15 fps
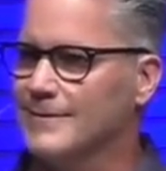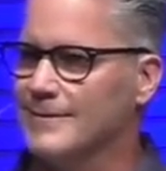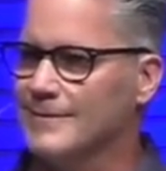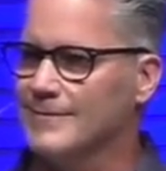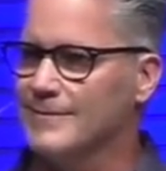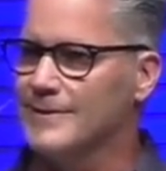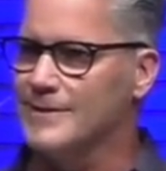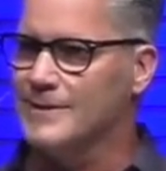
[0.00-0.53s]

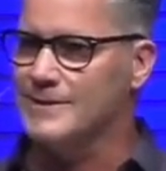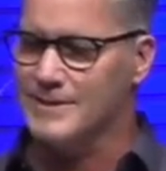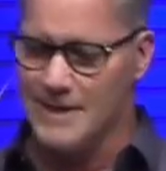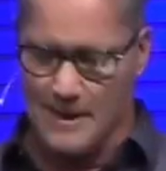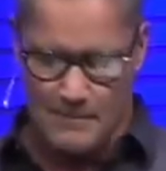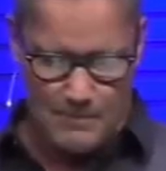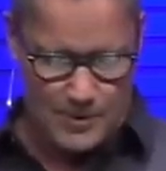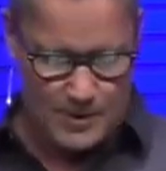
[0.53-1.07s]
We're in the
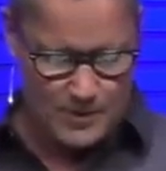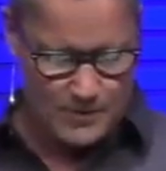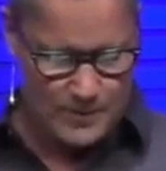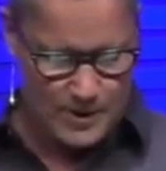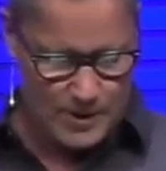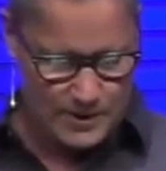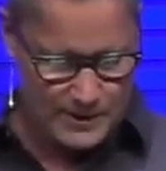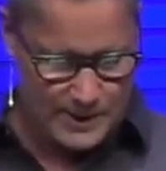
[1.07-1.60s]
same boat. We
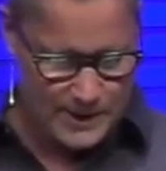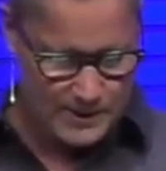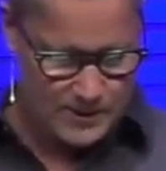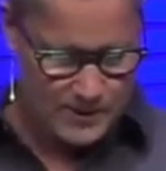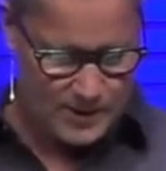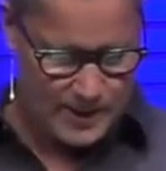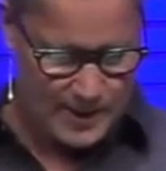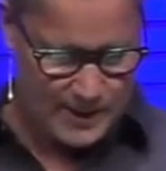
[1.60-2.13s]
all need
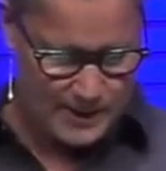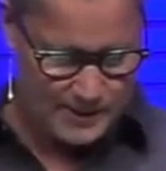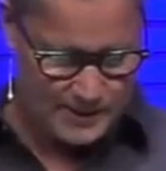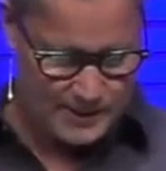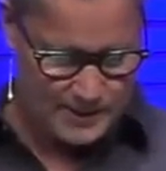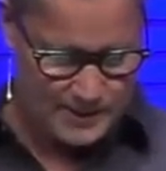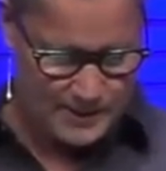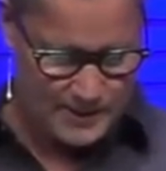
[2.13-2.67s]

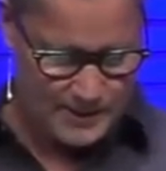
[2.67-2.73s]
Christ.